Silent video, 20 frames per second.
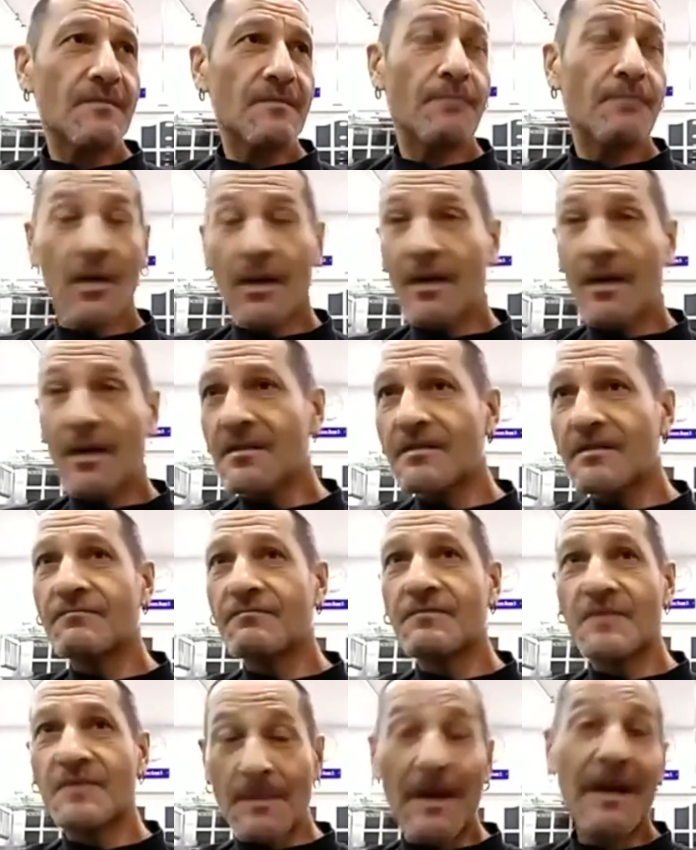uh,
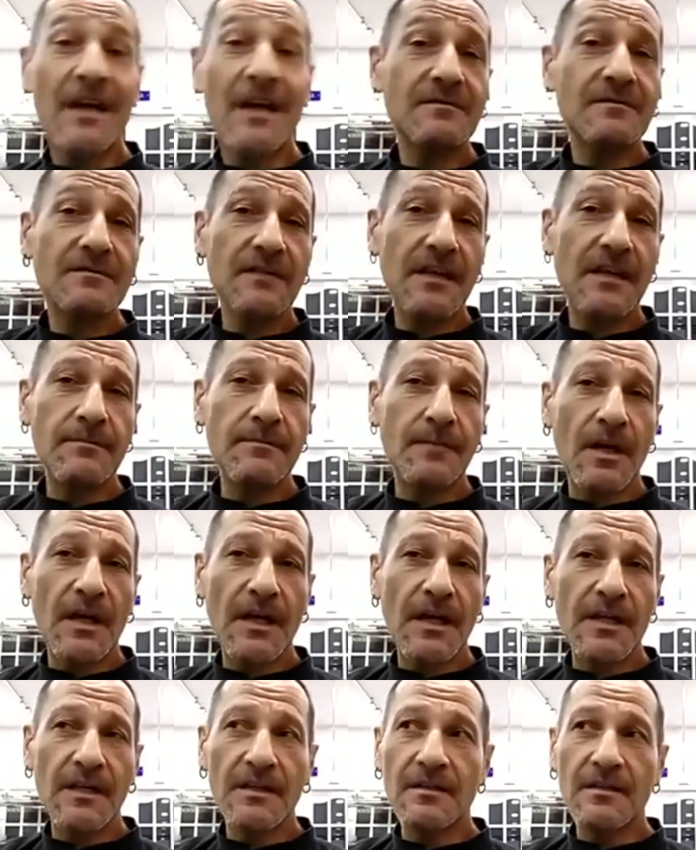smart and
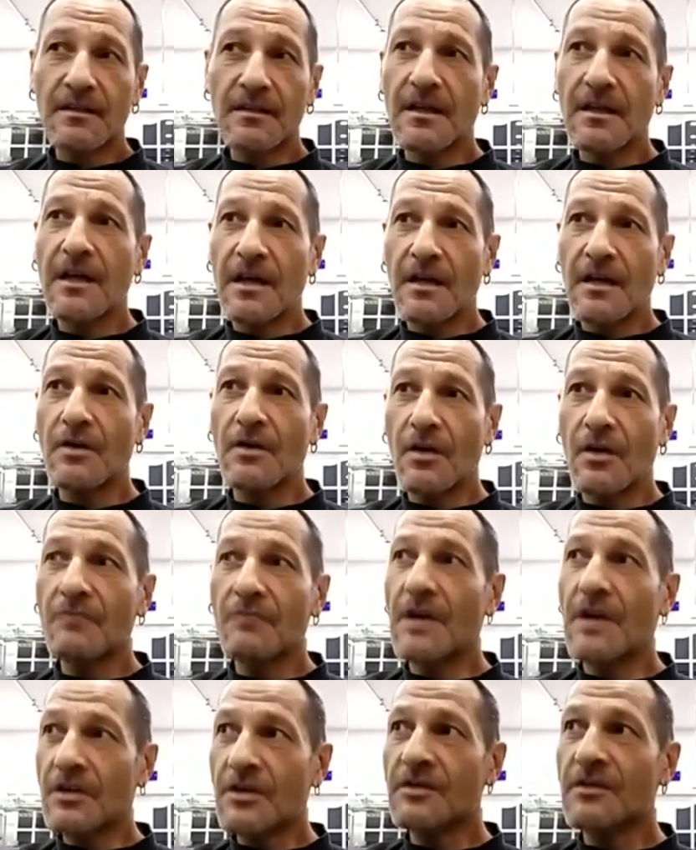buy uh, a,
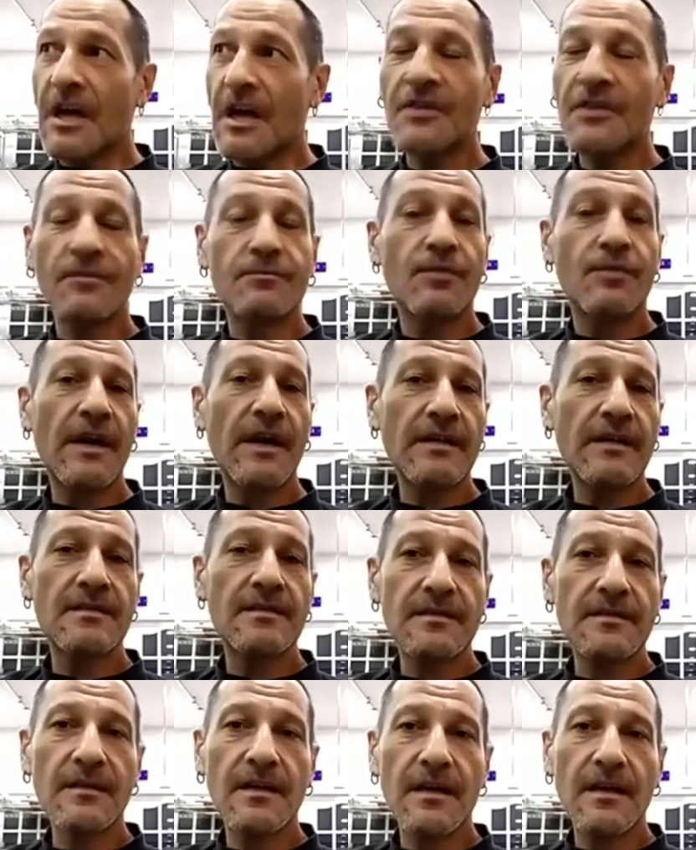a, good brand
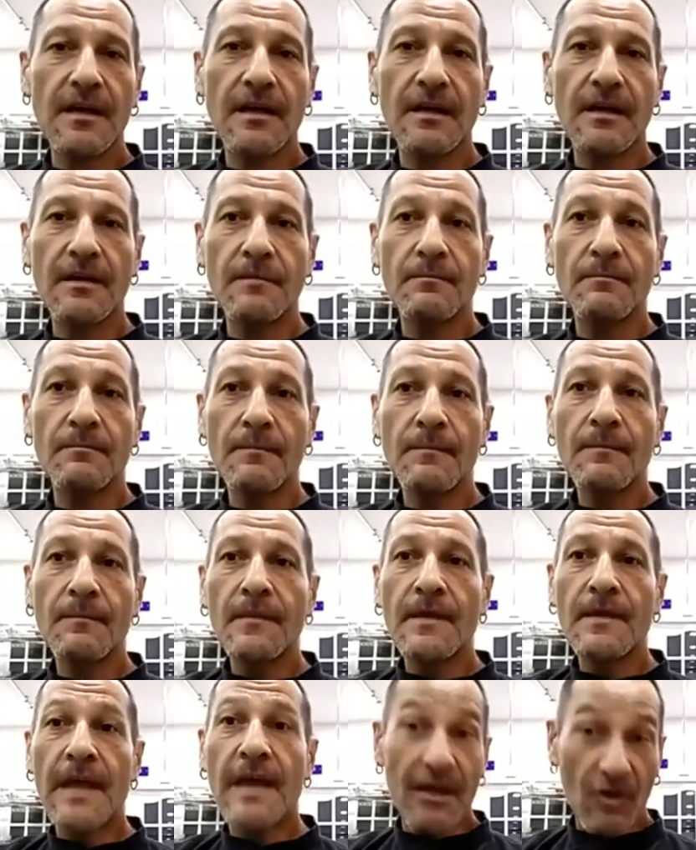um,
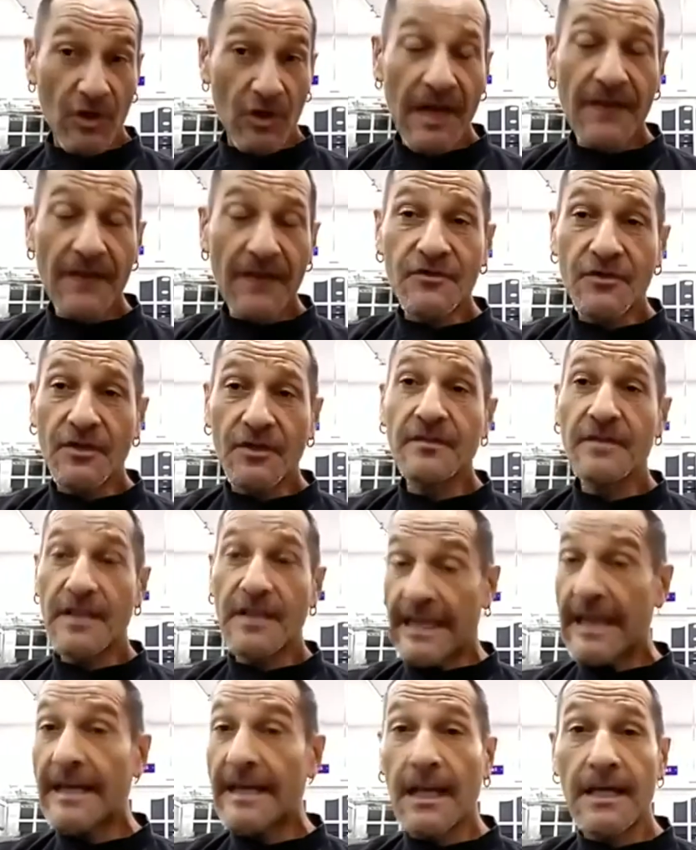and look after it, it
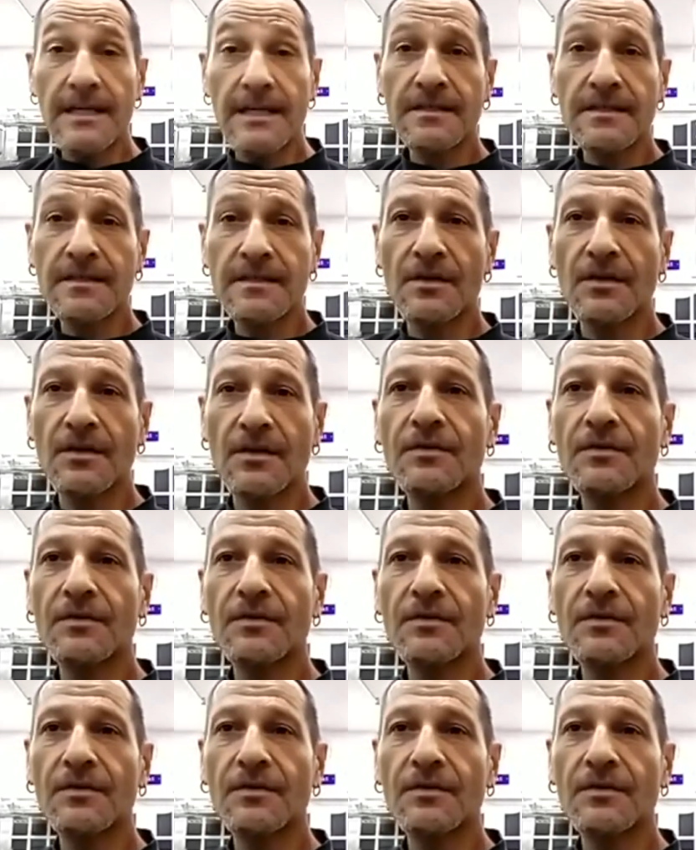can last. So.